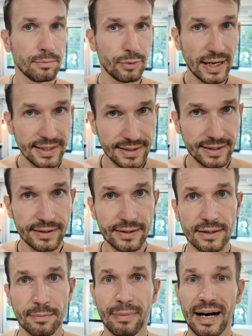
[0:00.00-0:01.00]

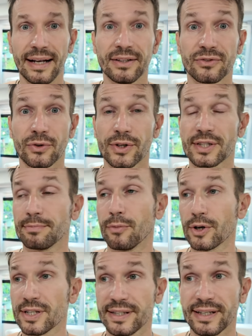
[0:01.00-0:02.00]
pricier, but of course
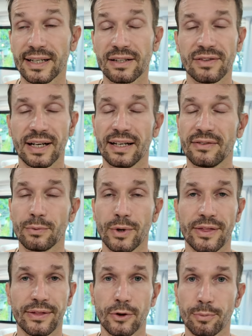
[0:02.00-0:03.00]
more safe, and
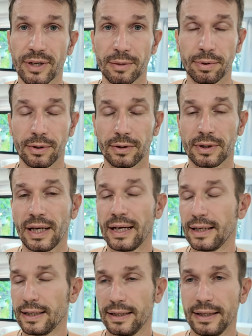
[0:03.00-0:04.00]
with two people
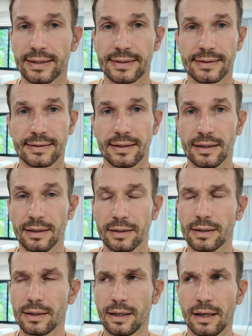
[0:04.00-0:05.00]
it's
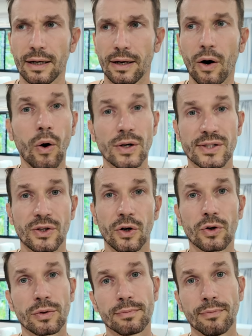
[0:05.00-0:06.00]
uh,
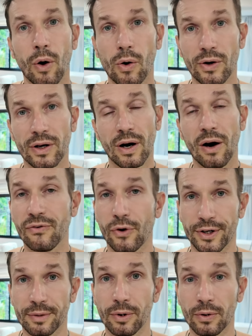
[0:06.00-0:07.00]
also more
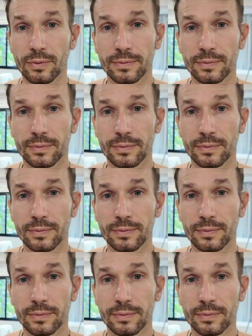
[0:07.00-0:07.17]
affordable.